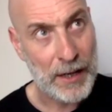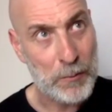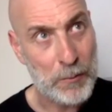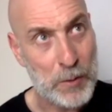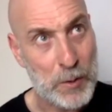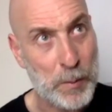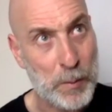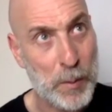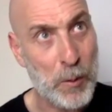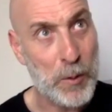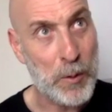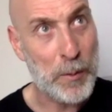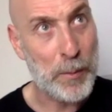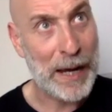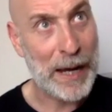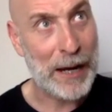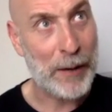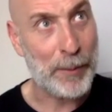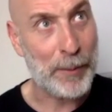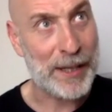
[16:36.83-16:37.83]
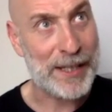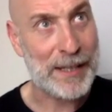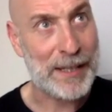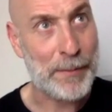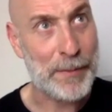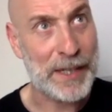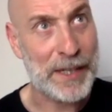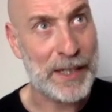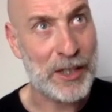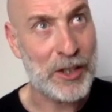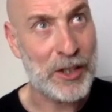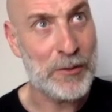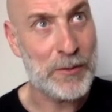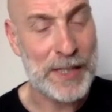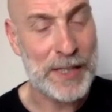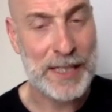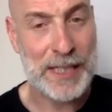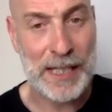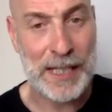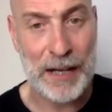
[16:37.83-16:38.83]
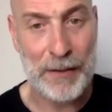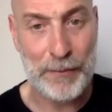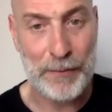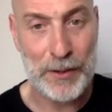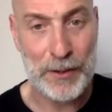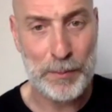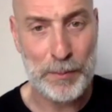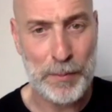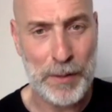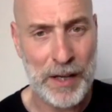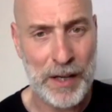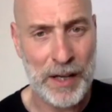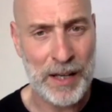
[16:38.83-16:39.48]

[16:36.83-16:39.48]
was born about by something you discovered.